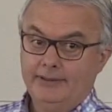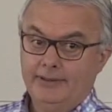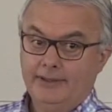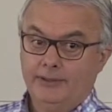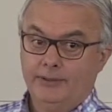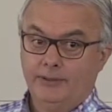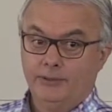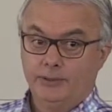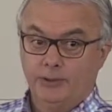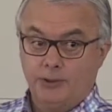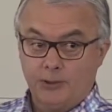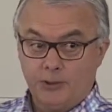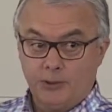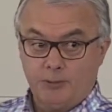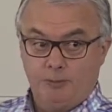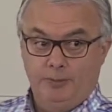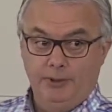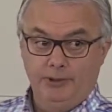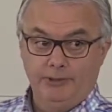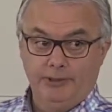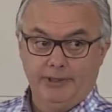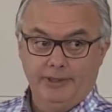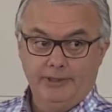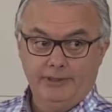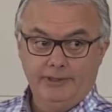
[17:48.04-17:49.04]
or the
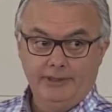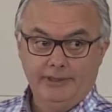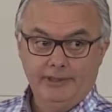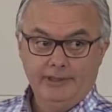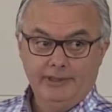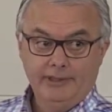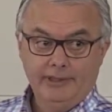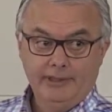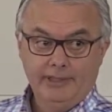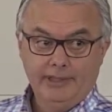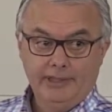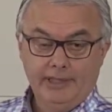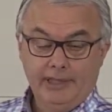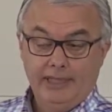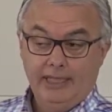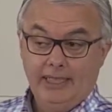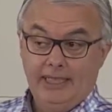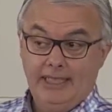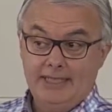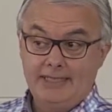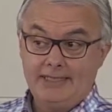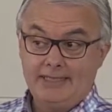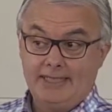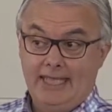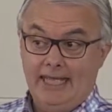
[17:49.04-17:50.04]
spirit,
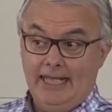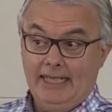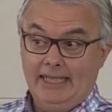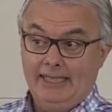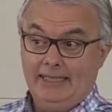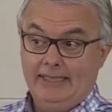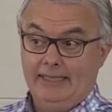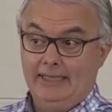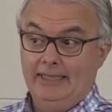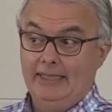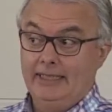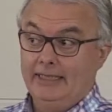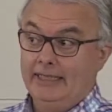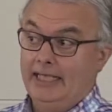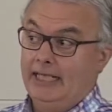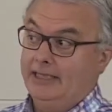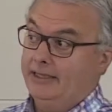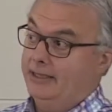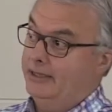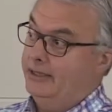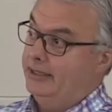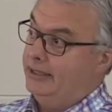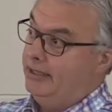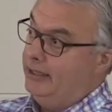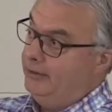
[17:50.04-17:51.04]
is that thing
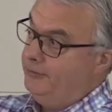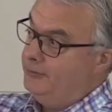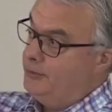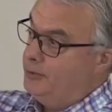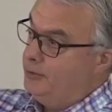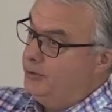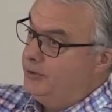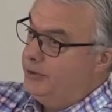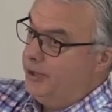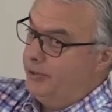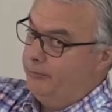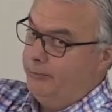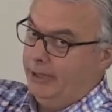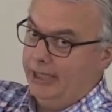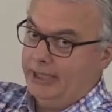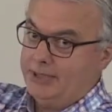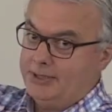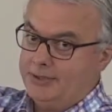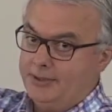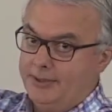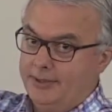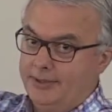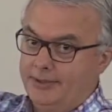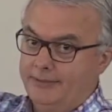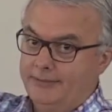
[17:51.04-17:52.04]
that gives you
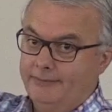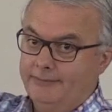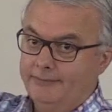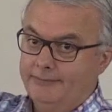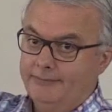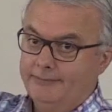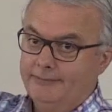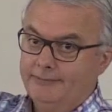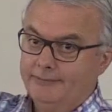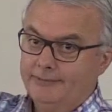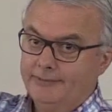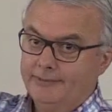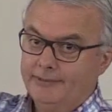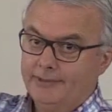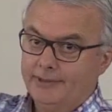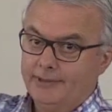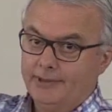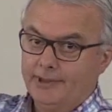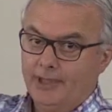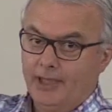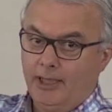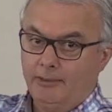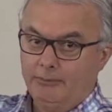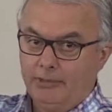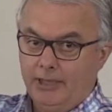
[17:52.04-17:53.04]
direction.
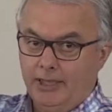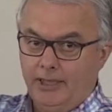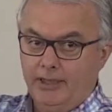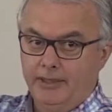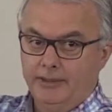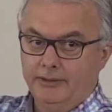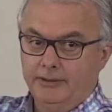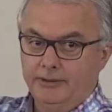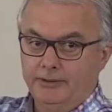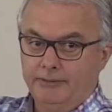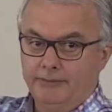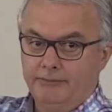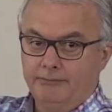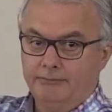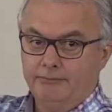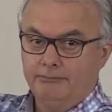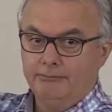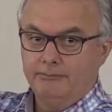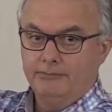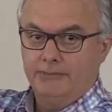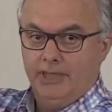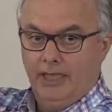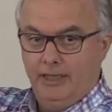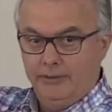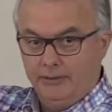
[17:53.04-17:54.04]
I'm going to
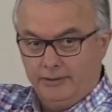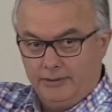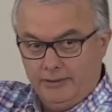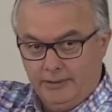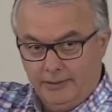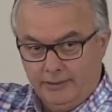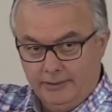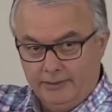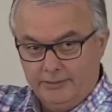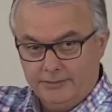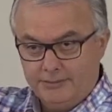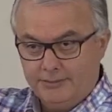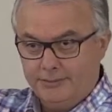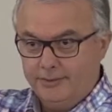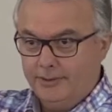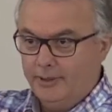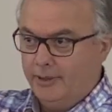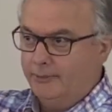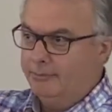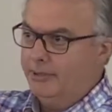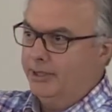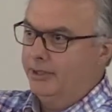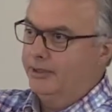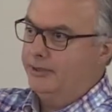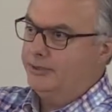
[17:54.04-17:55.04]
go to college.
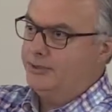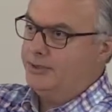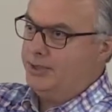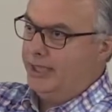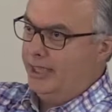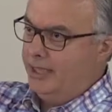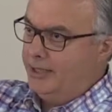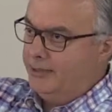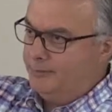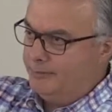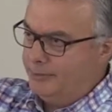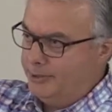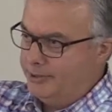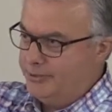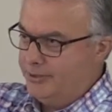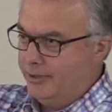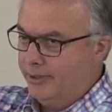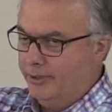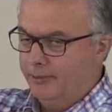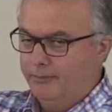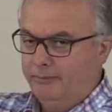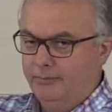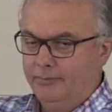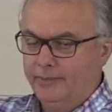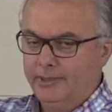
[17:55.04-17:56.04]
I'm going to change my
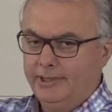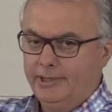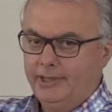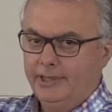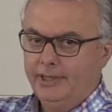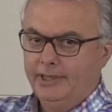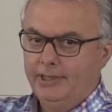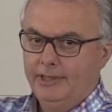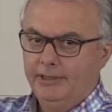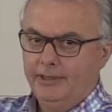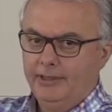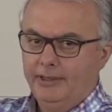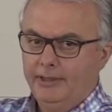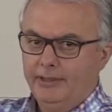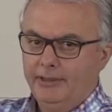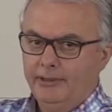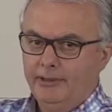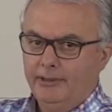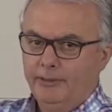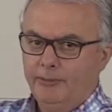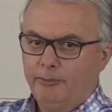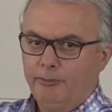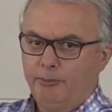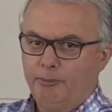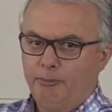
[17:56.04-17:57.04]
job.
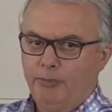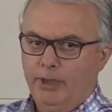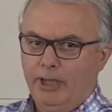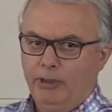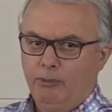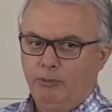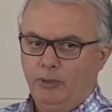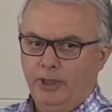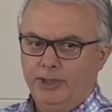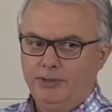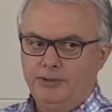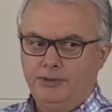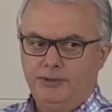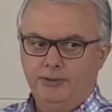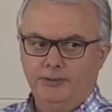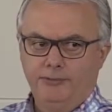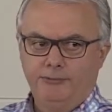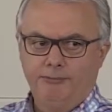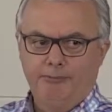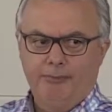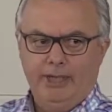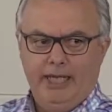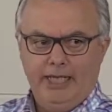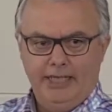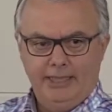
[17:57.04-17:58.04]
But once you've
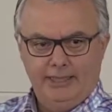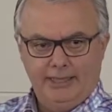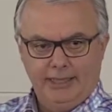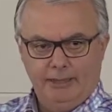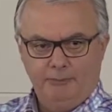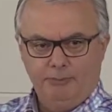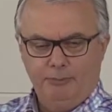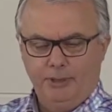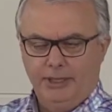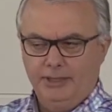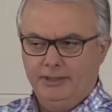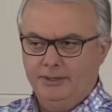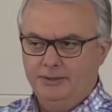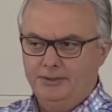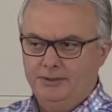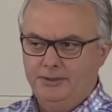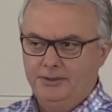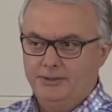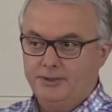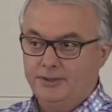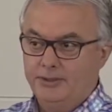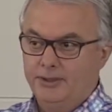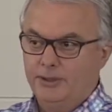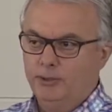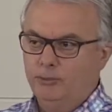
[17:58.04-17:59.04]
made that big
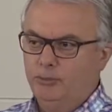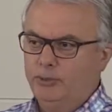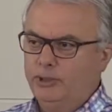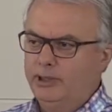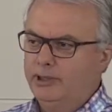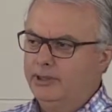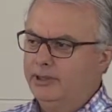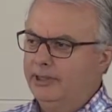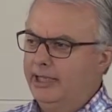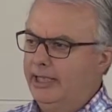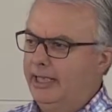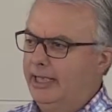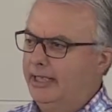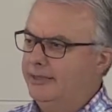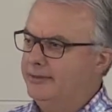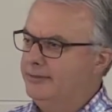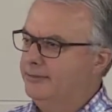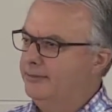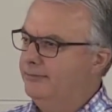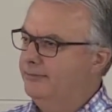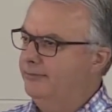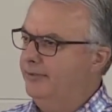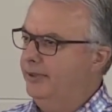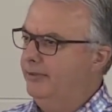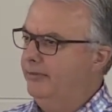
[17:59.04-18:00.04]
decision, the will has
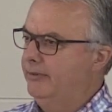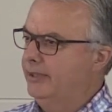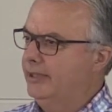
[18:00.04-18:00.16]
very